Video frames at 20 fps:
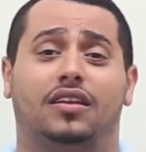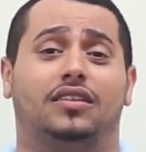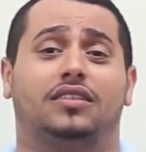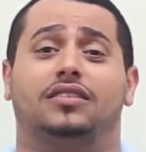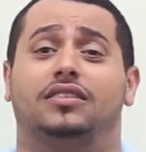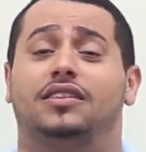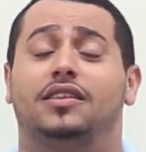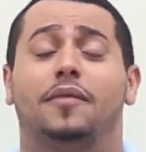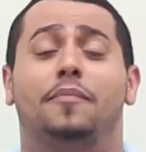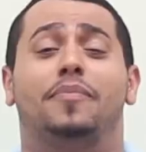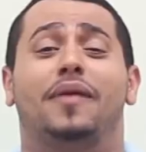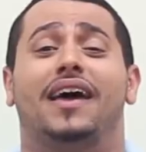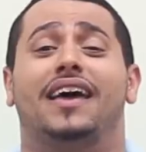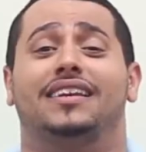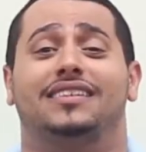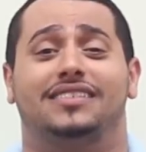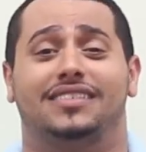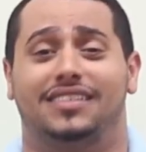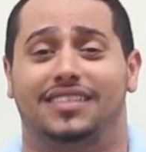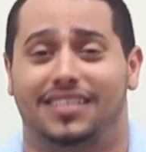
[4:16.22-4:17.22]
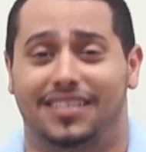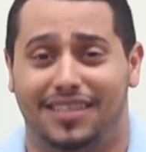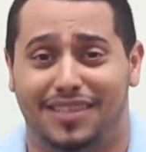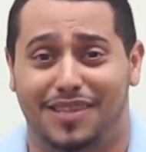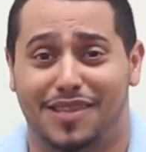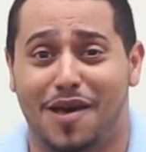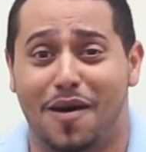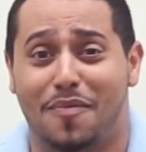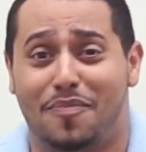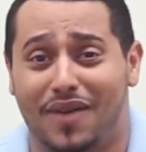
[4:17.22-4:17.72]
the best,
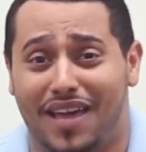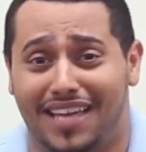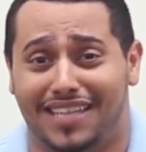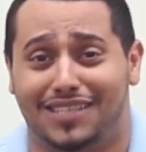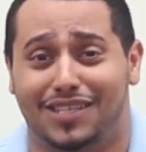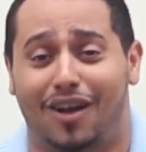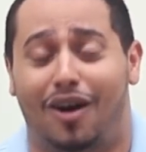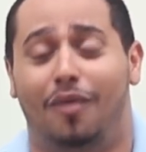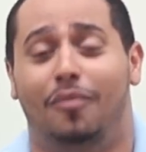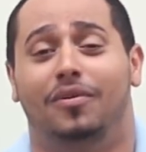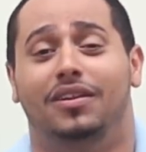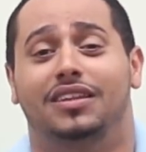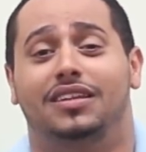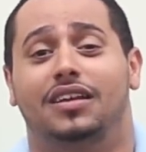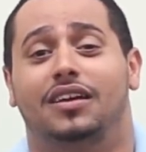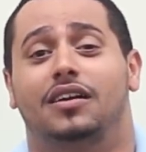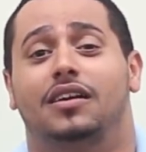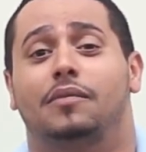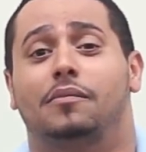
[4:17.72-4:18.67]
the best comment